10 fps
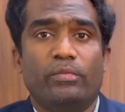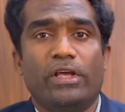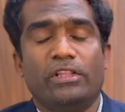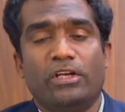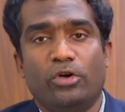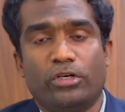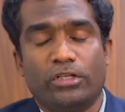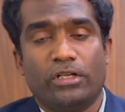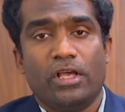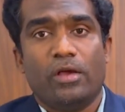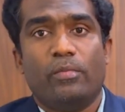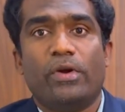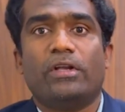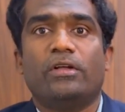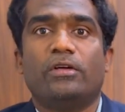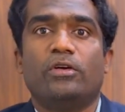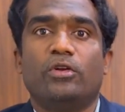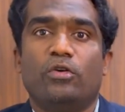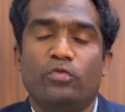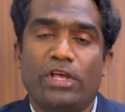by their doctor. But
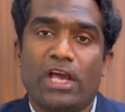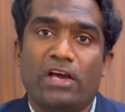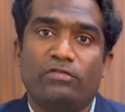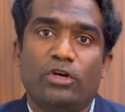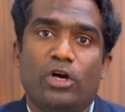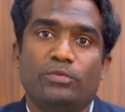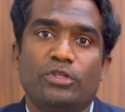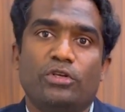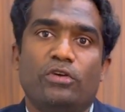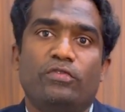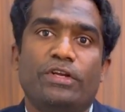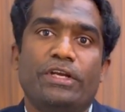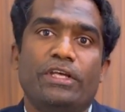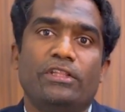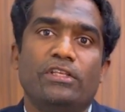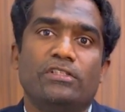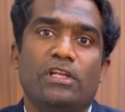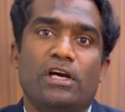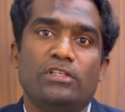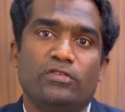now we have the option of treating these
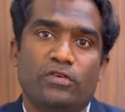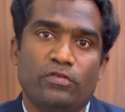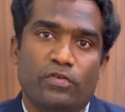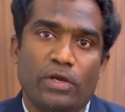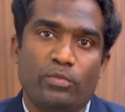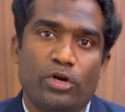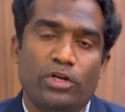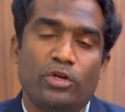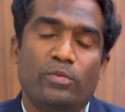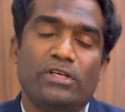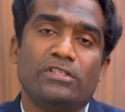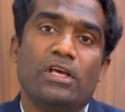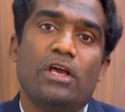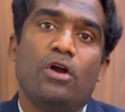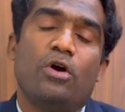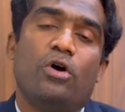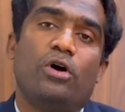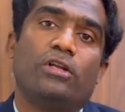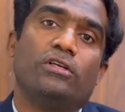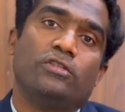large fibroadenomas
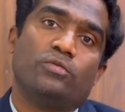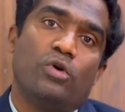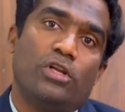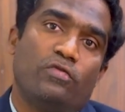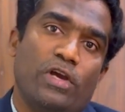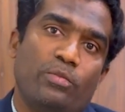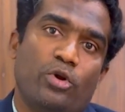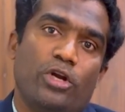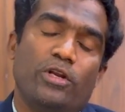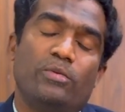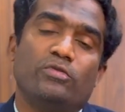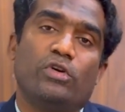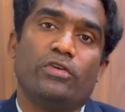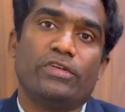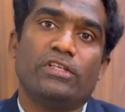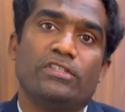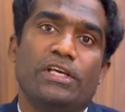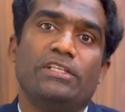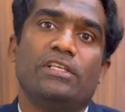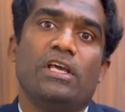or smaller fibroadenomas, whatever the
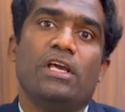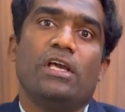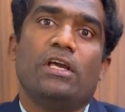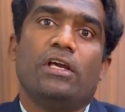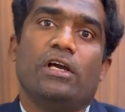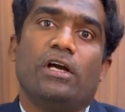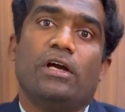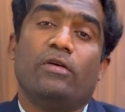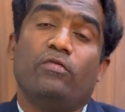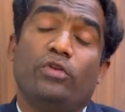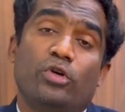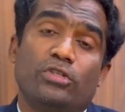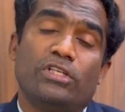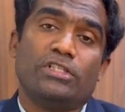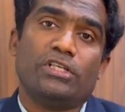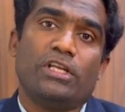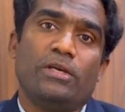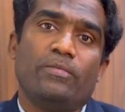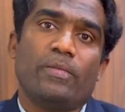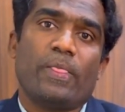size, without surgery.
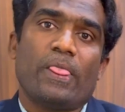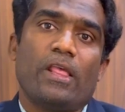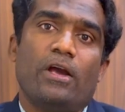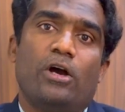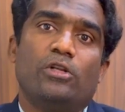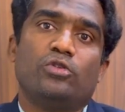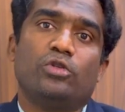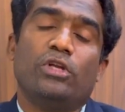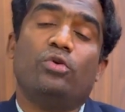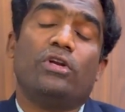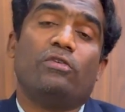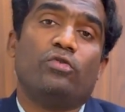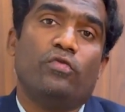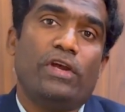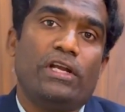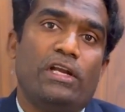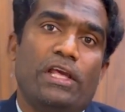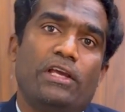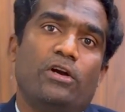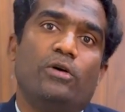Also, they don't have to wait
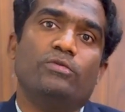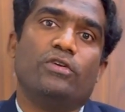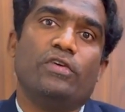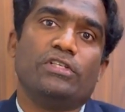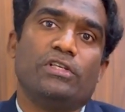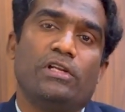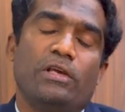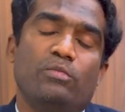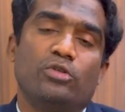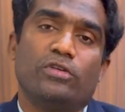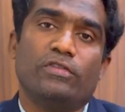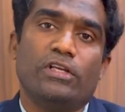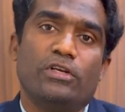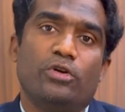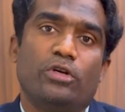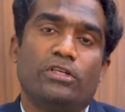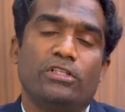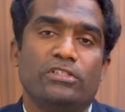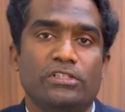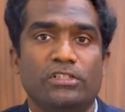like observation, like most of the doctor
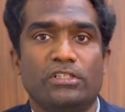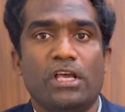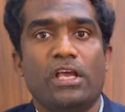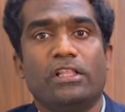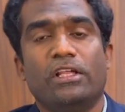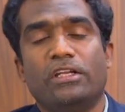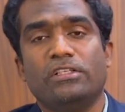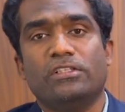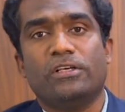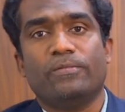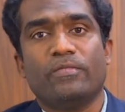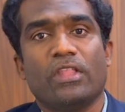they suggest, that is the